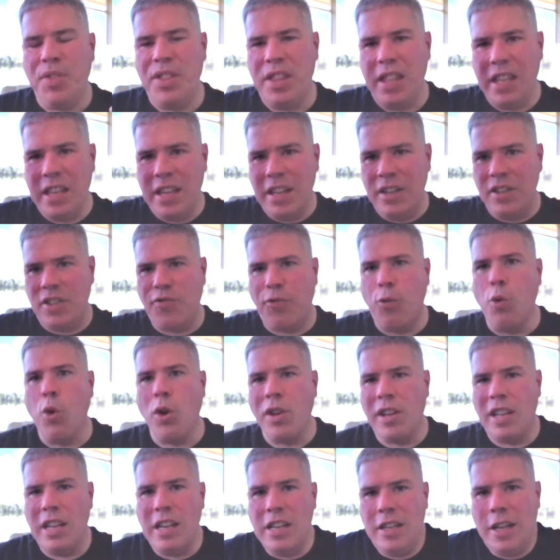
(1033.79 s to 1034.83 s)
these
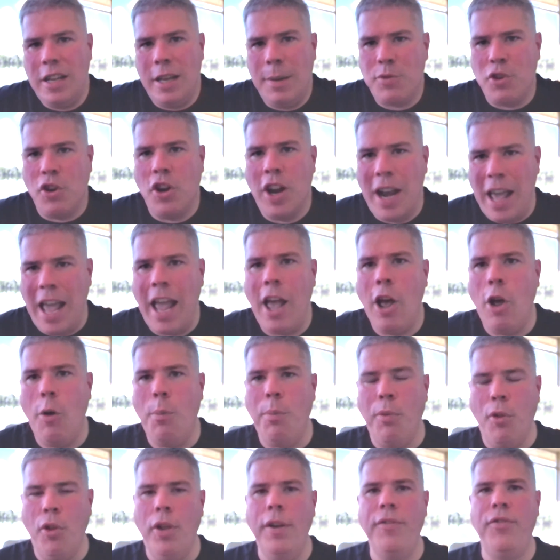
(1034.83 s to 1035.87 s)
14 tips are going to
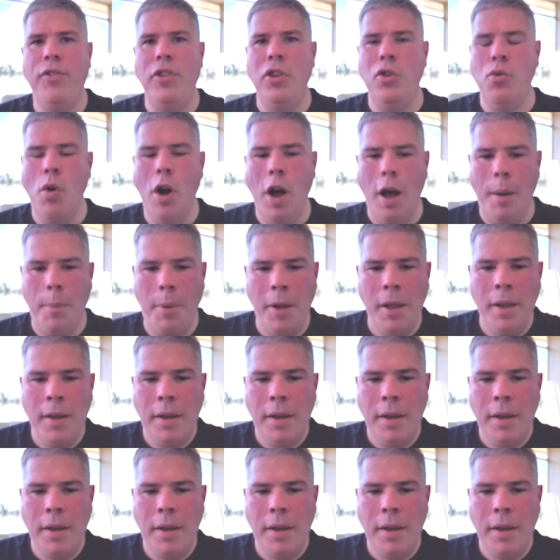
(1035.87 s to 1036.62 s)
help lift you up.